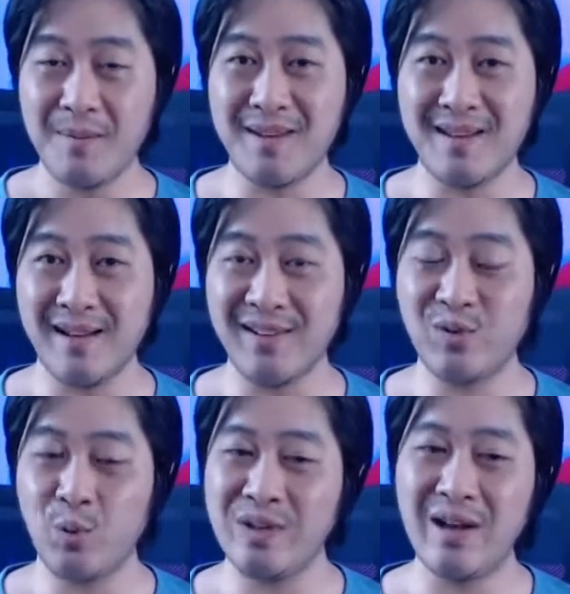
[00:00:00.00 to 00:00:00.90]

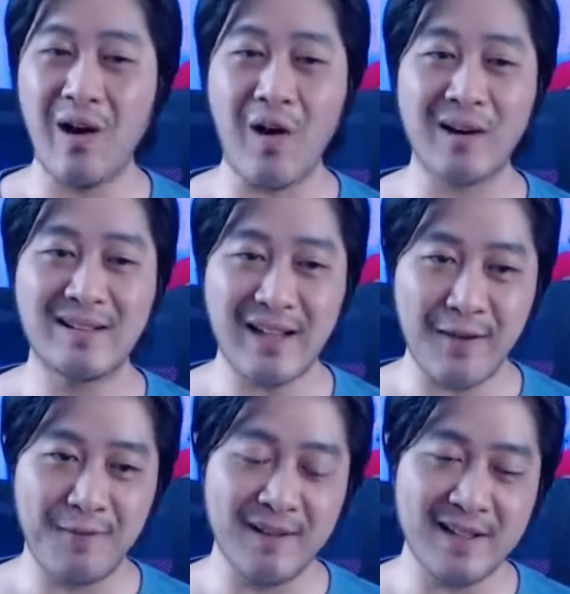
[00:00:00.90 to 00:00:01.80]
because we are
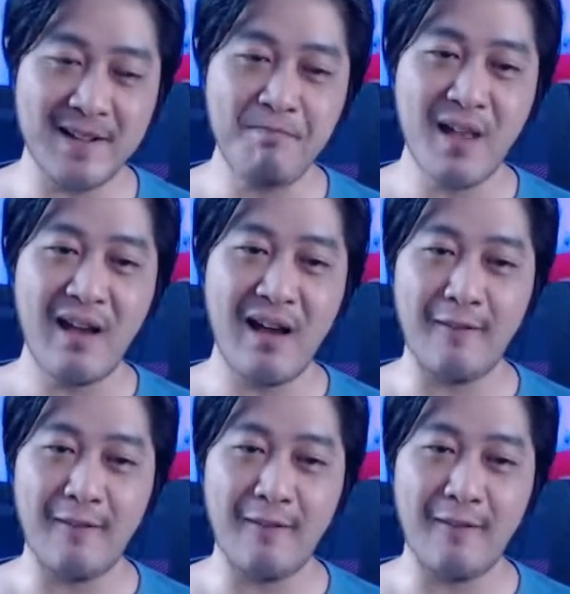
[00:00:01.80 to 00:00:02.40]
definitely a